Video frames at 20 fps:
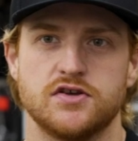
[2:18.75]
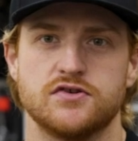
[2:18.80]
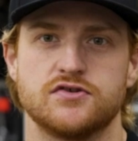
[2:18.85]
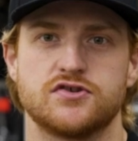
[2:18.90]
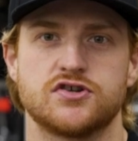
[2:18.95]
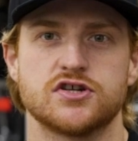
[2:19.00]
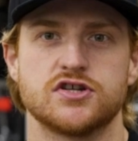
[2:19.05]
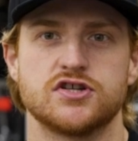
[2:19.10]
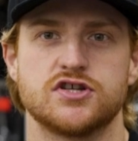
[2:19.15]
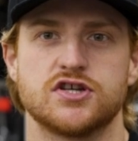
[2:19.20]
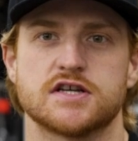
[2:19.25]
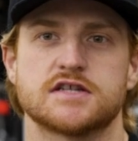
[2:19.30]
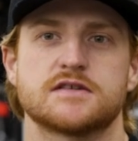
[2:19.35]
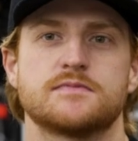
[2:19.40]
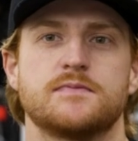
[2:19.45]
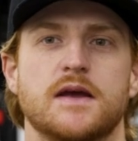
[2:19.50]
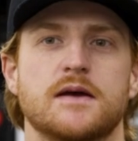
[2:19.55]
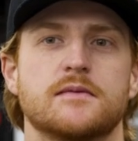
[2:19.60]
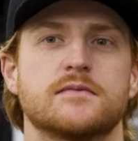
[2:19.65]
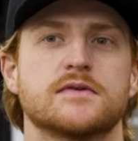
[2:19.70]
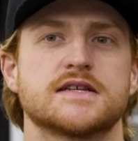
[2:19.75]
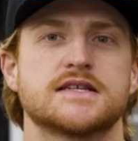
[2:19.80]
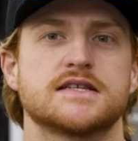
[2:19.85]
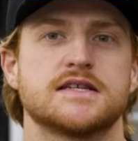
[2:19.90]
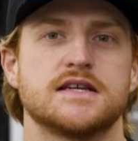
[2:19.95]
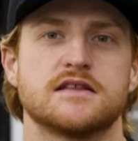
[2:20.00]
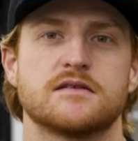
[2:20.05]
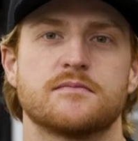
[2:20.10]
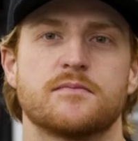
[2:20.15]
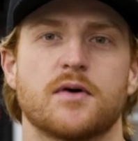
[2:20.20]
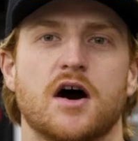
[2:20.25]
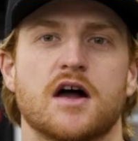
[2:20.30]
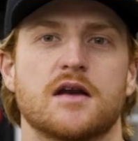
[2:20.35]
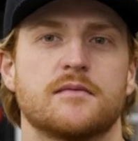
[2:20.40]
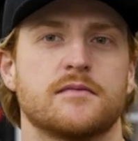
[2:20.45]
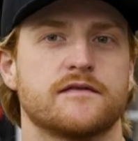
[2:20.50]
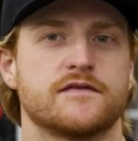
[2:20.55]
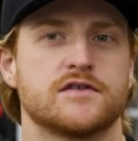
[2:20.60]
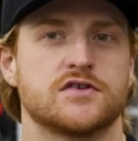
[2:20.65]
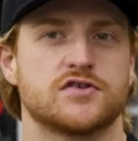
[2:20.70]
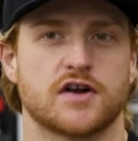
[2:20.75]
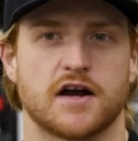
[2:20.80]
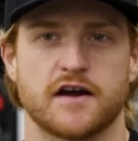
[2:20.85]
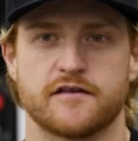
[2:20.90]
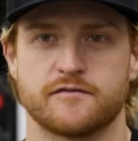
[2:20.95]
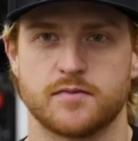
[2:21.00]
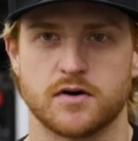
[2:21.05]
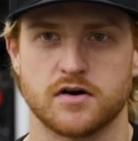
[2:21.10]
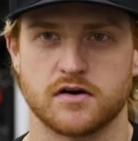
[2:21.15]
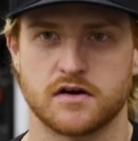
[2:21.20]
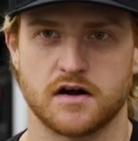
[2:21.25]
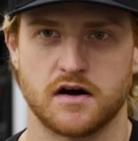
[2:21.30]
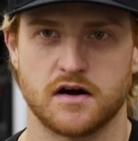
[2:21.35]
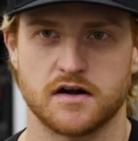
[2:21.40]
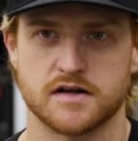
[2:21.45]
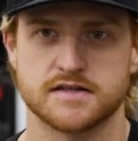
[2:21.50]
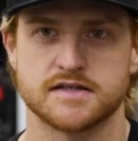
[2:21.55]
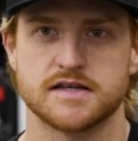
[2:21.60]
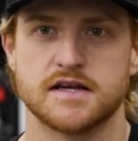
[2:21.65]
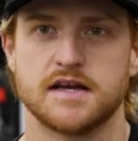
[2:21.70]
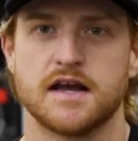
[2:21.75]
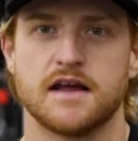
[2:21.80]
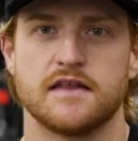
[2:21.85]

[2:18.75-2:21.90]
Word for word: You should just be able to see the bottom of the drive belt cogs.